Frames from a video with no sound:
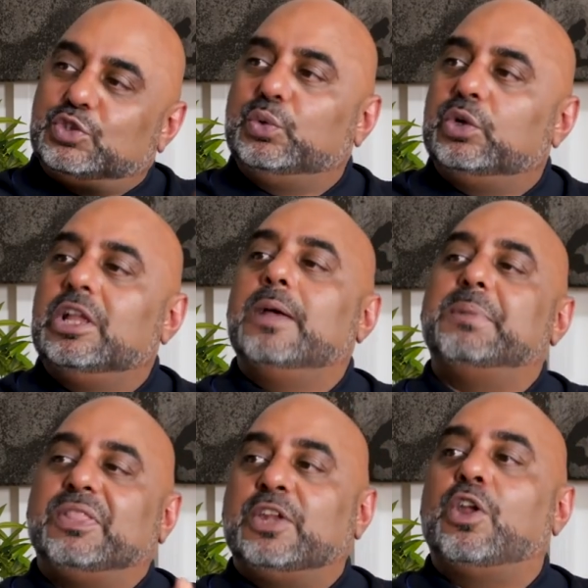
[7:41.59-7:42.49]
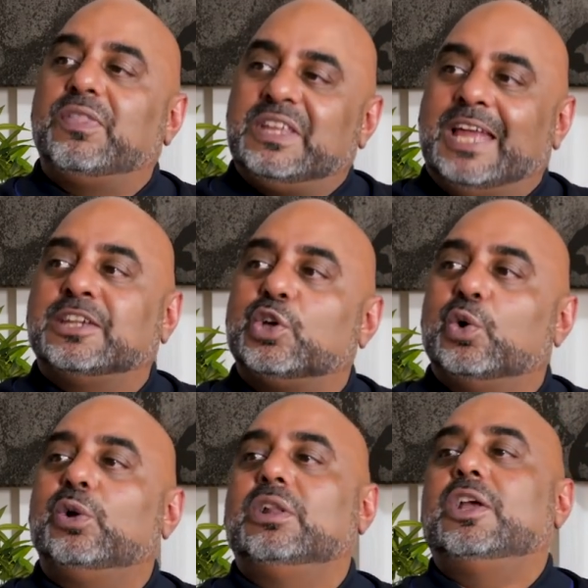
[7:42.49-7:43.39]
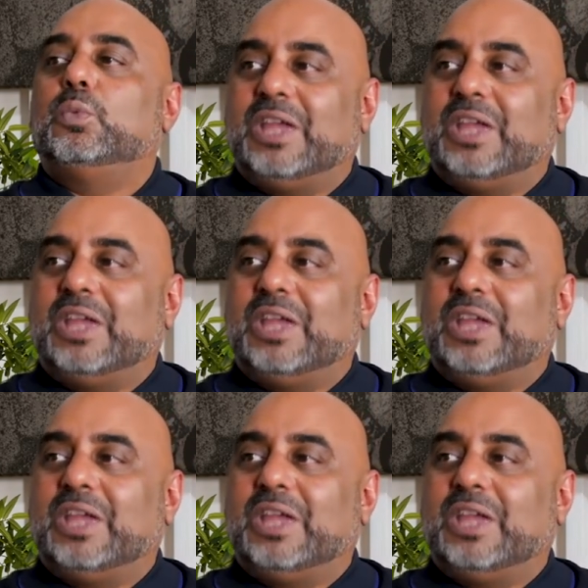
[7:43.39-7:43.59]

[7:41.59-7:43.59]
tool, but they're not the end goal.